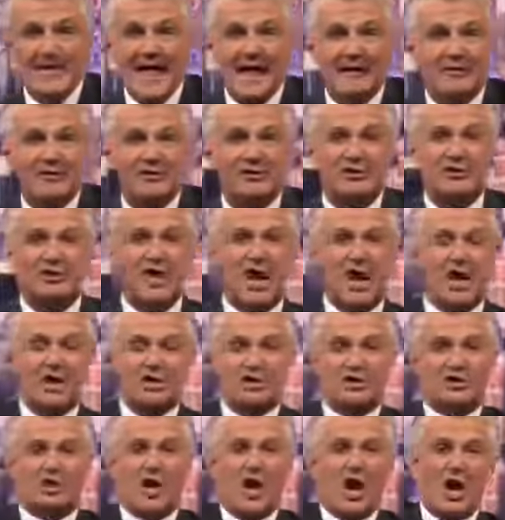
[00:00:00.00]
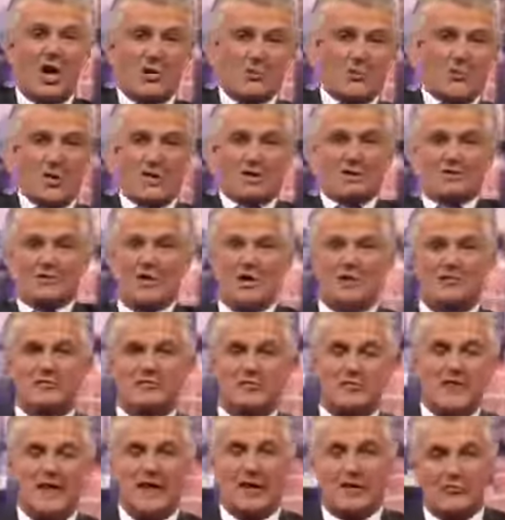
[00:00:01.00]
Now, the Dutch are well
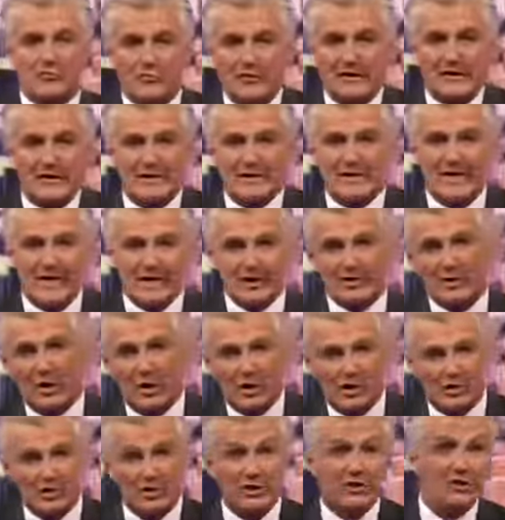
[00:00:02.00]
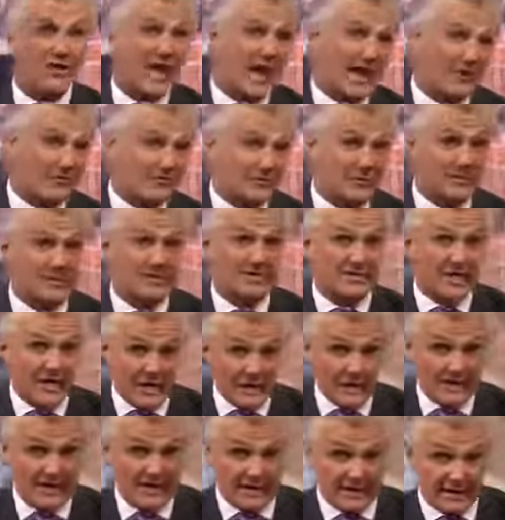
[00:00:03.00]
known for their green technologies and
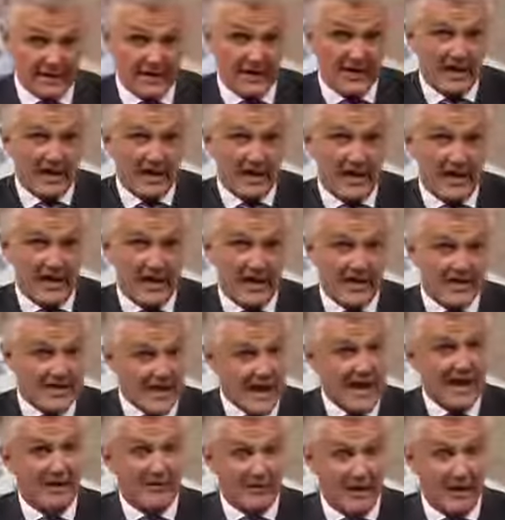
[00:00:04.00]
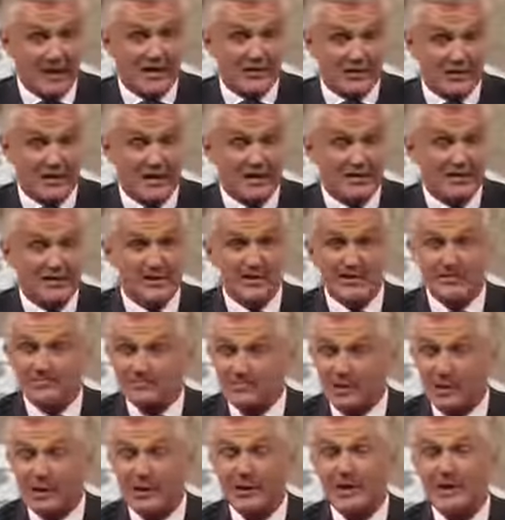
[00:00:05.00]
recycling. Now that trend
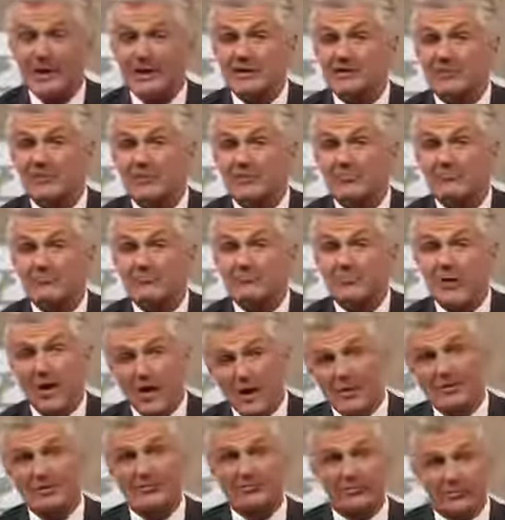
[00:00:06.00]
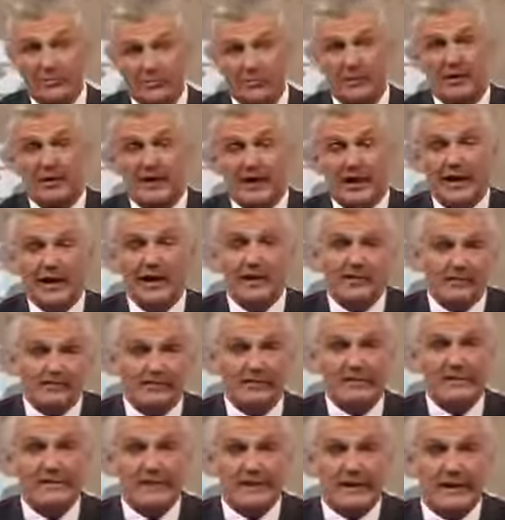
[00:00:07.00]
is going into the bathroom
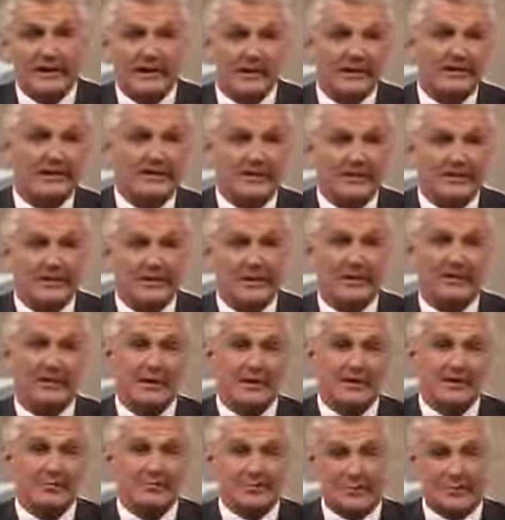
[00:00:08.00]
and recycling something